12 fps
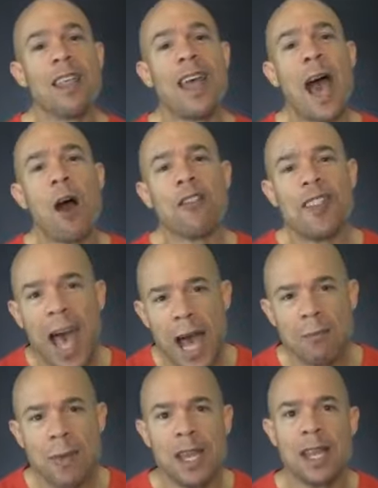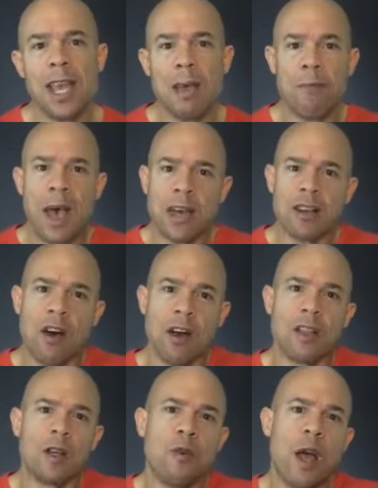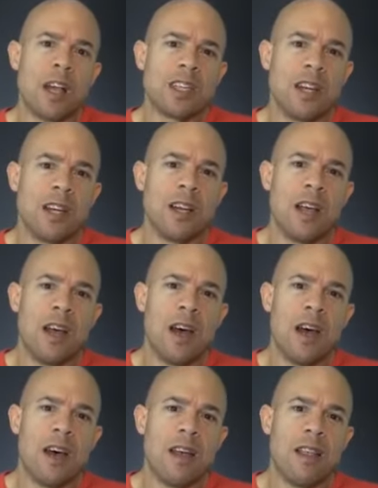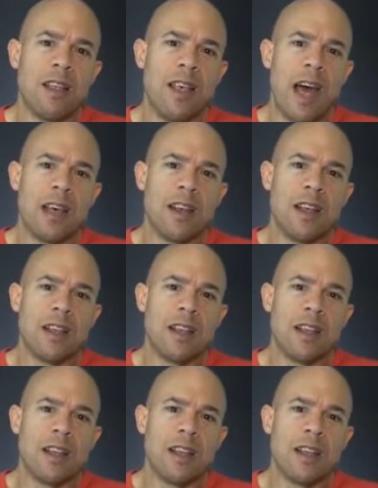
How that made an impact on the direction that